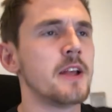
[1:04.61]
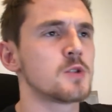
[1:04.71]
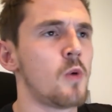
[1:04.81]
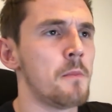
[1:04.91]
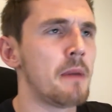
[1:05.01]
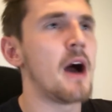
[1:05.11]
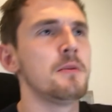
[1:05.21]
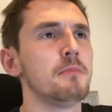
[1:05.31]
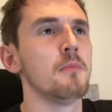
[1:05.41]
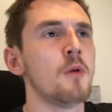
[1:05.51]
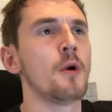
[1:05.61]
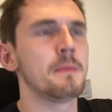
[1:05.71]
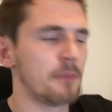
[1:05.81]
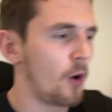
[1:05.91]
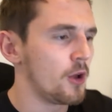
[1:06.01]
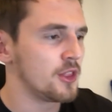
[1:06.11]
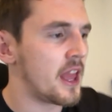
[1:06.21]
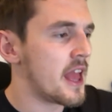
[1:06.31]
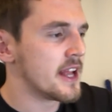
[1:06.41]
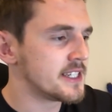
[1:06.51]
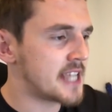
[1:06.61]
it's £1, but more importantly,